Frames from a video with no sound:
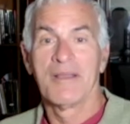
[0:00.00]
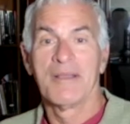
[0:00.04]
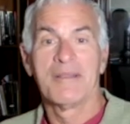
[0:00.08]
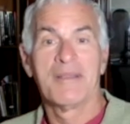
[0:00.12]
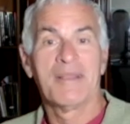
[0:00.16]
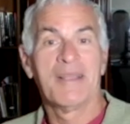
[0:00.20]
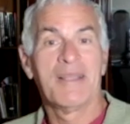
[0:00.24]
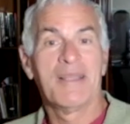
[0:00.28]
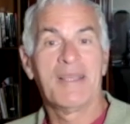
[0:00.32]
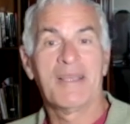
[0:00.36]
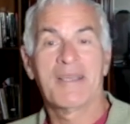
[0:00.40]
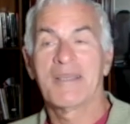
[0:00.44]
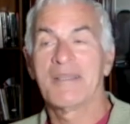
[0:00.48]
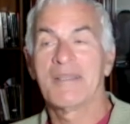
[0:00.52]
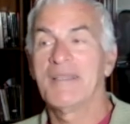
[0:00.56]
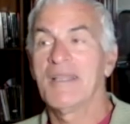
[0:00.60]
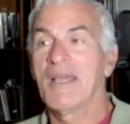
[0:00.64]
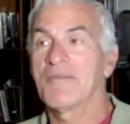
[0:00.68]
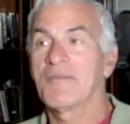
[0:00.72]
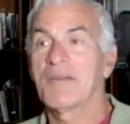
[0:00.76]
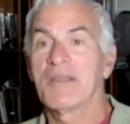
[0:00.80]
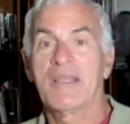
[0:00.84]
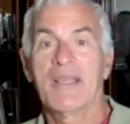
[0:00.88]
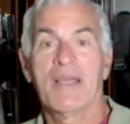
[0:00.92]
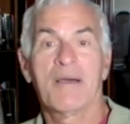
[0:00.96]
He could
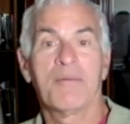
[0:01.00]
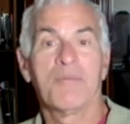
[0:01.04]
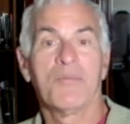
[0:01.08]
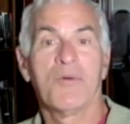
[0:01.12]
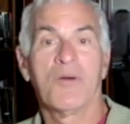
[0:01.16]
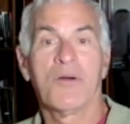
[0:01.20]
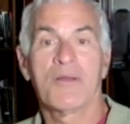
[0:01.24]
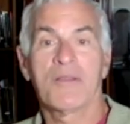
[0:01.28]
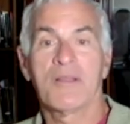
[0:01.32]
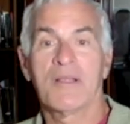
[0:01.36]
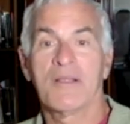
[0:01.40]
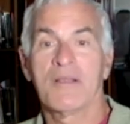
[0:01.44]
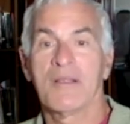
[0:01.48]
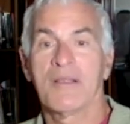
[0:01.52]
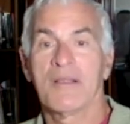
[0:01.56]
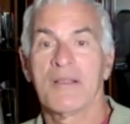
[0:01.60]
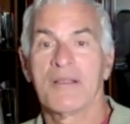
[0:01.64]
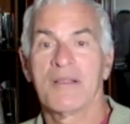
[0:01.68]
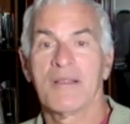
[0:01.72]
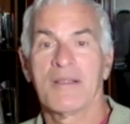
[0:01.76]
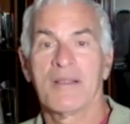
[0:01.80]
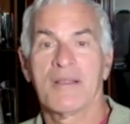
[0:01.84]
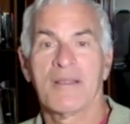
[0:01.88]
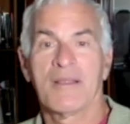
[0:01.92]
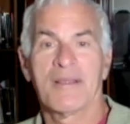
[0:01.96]
never get more than
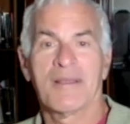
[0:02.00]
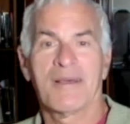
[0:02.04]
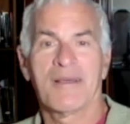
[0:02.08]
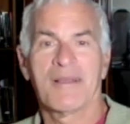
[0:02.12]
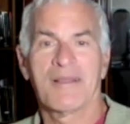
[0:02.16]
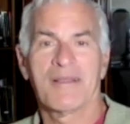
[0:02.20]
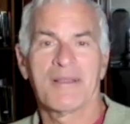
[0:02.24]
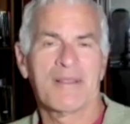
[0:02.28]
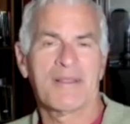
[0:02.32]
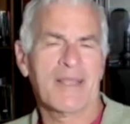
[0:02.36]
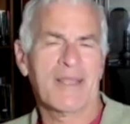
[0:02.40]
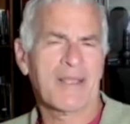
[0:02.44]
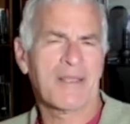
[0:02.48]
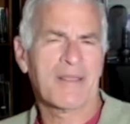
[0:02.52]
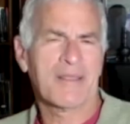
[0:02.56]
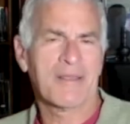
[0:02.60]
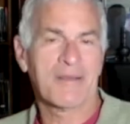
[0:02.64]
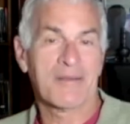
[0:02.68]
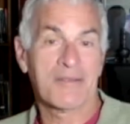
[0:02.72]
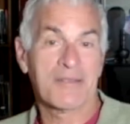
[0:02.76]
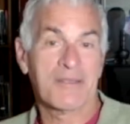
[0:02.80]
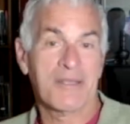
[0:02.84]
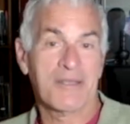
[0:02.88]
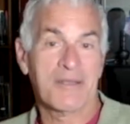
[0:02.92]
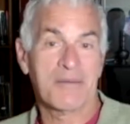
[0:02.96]
like
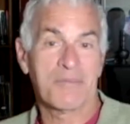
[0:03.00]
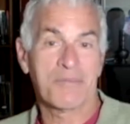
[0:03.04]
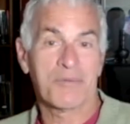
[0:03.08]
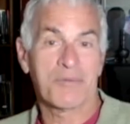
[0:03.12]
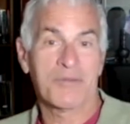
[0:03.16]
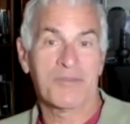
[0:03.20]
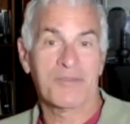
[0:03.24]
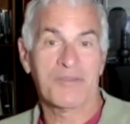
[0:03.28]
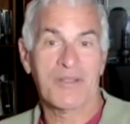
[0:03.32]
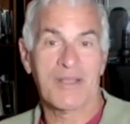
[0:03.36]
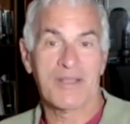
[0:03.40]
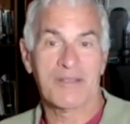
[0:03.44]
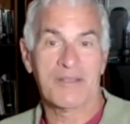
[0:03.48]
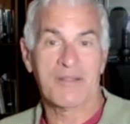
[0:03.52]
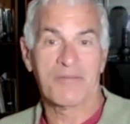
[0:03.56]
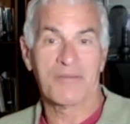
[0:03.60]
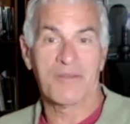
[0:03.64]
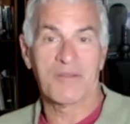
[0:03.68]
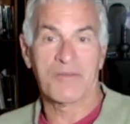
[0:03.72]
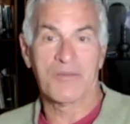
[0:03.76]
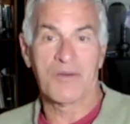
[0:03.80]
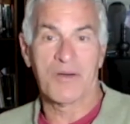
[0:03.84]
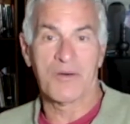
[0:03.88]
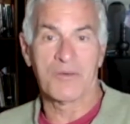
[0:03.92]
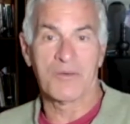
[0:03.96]
13% of the
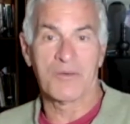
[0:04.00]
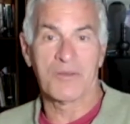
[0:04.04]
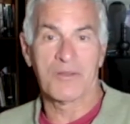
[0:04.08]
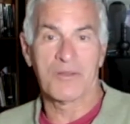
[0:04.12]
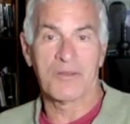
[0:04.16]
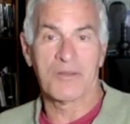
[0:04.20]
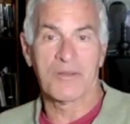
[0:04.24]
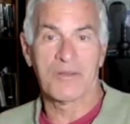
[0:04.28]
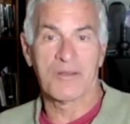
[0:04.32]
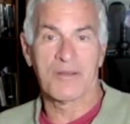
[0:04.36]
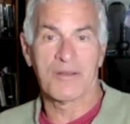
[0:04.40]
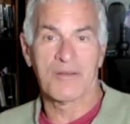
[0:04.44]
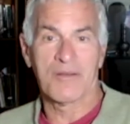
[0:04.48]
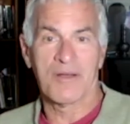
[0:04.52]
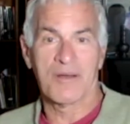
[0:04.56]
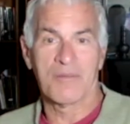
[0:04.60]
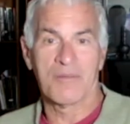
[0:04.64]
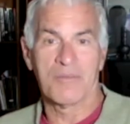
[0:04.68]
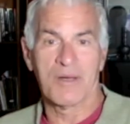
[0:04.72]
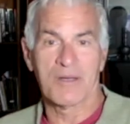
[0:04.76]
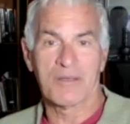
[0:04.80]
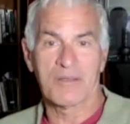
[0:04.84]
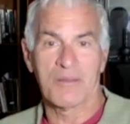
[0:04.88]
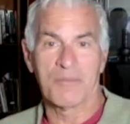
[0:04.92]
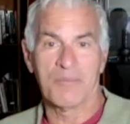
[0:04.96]
vote
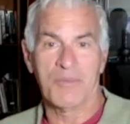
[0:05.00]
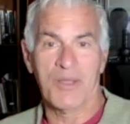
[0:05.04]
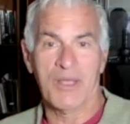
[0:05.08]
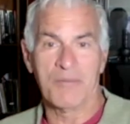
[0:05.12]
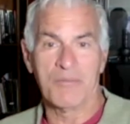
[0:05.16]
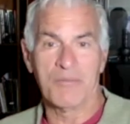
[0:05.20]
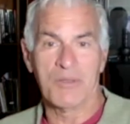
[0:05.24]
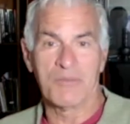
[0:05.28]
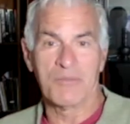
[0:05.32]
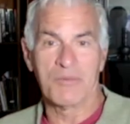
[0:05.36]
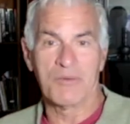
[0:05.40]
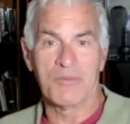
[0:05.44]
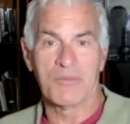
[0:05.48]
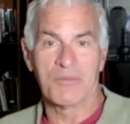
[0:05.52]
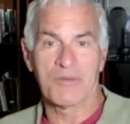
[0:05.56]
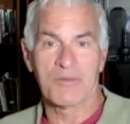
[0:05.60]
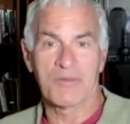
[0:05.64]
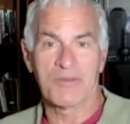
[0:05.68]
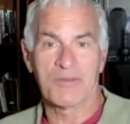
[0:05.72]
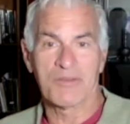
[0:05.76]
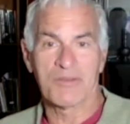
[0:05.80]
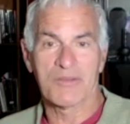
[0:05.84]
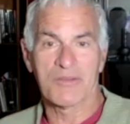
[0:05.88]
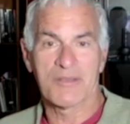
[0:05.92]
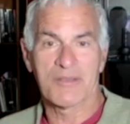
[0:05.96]
among the baby
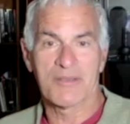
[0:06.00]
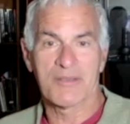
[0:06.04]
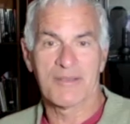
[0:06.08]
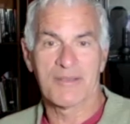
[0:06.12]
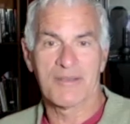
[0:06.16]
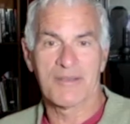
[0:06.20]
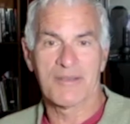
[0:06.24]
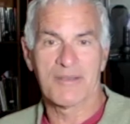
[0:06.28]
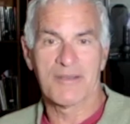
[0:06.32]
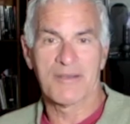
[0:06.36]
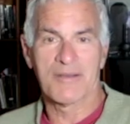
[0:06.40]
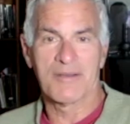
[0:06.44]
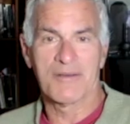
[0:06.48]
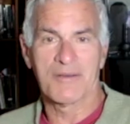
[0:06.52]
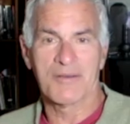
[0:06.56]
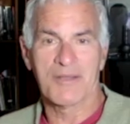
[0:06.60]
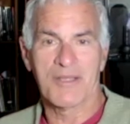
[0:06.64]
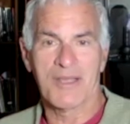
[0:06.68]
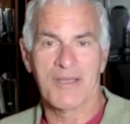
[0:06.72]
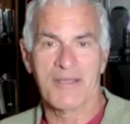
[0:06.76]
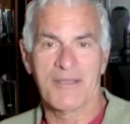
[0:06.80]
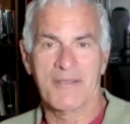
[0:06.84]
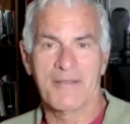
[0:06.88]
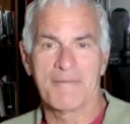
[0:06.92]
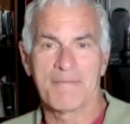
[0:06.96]
boomers,
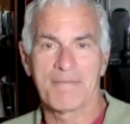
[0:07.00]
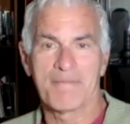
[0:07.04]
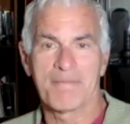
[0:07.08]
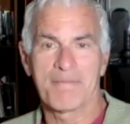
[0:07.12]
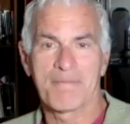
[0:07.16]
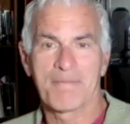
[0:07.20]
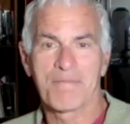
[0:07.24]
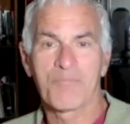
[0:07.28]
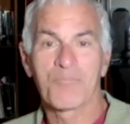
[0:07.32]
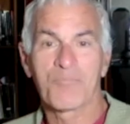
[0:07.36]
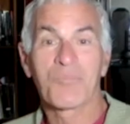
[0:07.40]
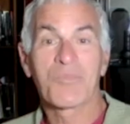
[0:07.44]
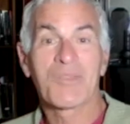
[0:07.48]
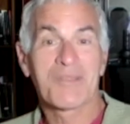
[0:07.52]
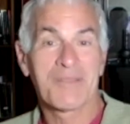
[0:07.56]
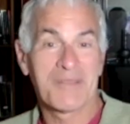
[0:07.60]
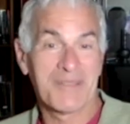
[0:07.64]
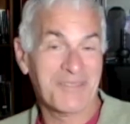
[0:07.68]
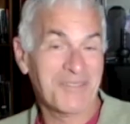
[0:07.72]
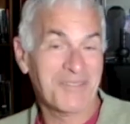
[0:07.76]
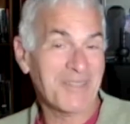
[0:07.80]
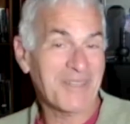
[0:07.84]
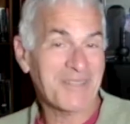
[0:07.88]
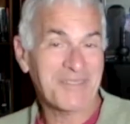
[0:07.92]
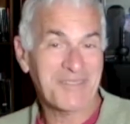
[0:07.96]
okay? The
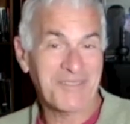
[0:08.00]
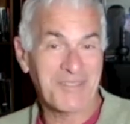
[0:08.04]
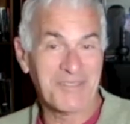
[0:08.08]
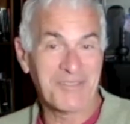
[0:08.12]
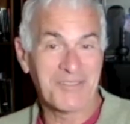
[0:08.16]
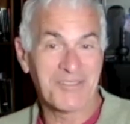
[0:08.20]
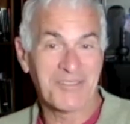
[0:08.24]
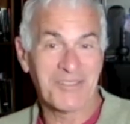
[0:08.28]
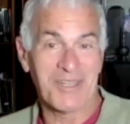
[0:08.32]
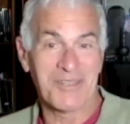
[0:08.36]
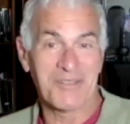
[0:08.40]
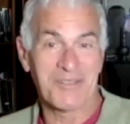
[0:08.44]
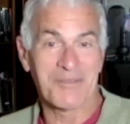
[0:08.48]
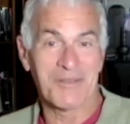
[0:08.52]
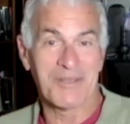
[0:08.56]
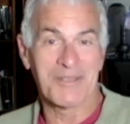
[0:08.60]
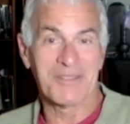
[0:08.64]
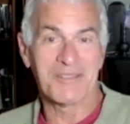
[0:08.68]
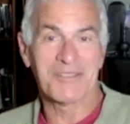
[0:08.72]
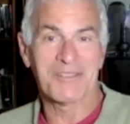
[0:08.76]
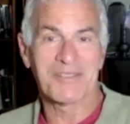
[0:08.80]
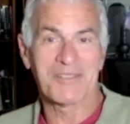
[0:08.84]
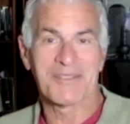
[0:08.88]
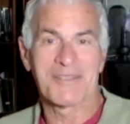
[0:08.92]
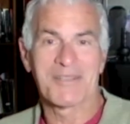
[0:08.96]
60s
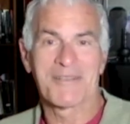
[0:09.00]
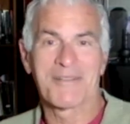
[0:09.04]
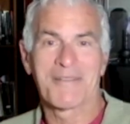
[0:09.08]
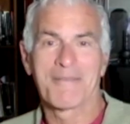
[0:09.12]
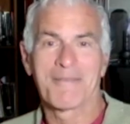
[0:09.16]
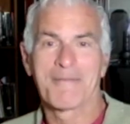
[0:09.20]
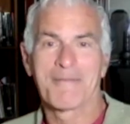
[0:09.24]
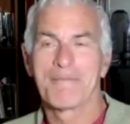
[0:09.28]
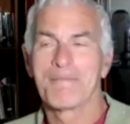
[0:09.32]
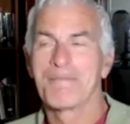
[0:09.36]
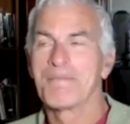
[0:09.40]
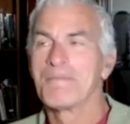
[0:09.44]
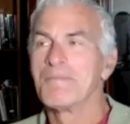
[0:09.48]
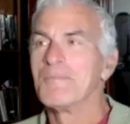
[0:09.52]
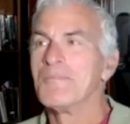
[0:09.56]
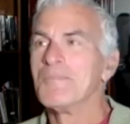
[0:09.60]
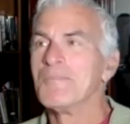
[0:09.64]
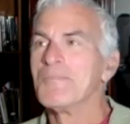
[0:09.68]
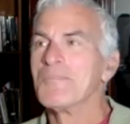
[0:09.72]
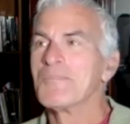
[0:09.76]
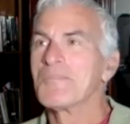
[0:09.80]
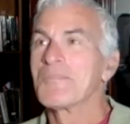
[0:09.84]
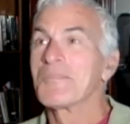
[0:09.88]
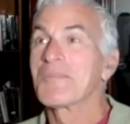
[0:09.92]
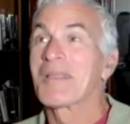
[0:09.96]
generation.
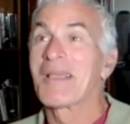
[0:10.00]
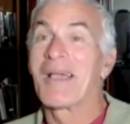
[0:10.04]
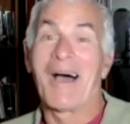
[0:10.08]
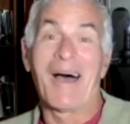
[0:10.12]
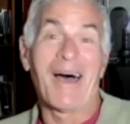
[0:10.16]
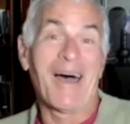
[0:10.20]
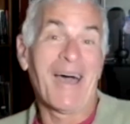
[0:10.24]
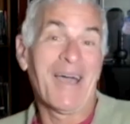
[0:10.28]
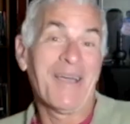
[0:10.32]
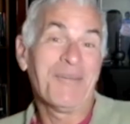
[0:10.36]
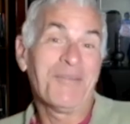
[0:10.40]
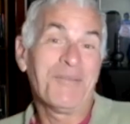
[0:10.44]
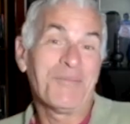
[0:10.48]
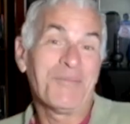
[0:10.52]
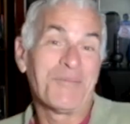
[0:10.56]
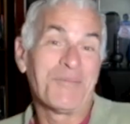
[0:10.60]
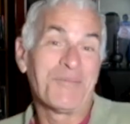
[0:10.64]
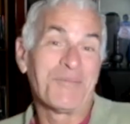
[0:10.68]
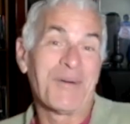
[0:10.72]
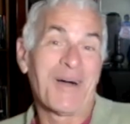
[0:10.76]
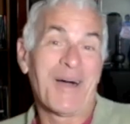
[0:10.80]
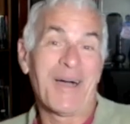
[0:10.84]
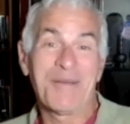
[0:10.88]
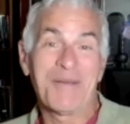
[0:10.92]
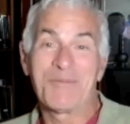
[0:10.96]
I
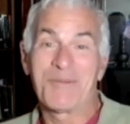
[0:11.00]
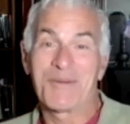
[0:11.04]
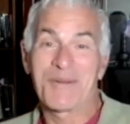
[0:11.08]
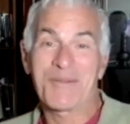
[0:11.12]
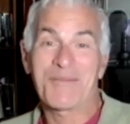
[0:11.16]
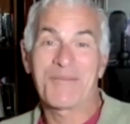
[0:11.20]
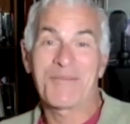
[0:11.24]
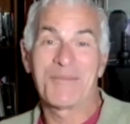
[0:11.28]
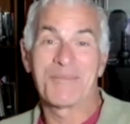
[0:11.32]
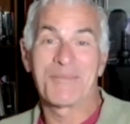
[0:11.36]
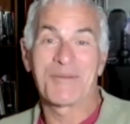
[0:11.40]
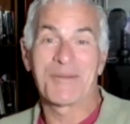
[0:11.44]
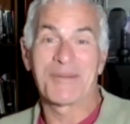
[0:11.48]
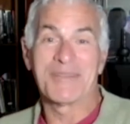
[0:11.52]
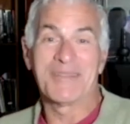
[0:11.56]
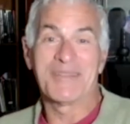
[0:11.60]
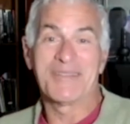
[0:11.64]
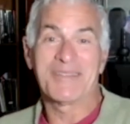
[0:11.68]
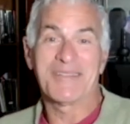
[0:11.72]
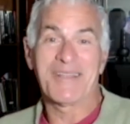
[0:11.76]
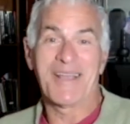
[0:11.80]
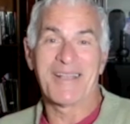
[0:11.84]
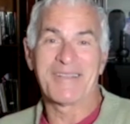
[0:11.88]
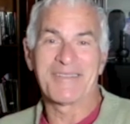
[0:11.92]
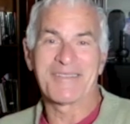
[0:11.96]
worked for Bernie
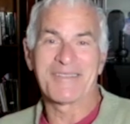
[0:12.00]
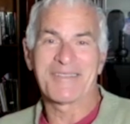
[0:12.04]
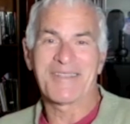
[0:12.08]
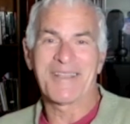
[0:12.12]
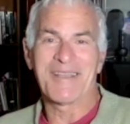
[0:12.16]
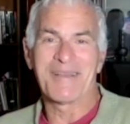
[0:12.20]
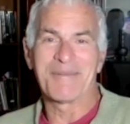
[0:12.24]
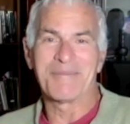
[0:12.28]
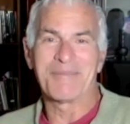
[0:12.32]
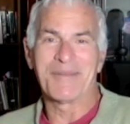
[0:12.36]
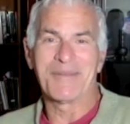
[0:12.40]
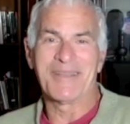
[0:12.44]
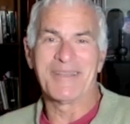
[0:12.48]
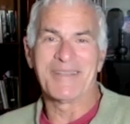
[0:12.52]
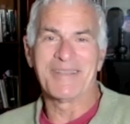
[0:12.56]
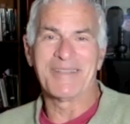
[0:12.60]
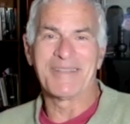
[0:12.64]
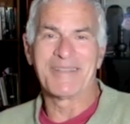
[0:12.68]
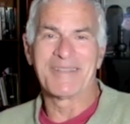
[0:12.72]
Sanders' campaign.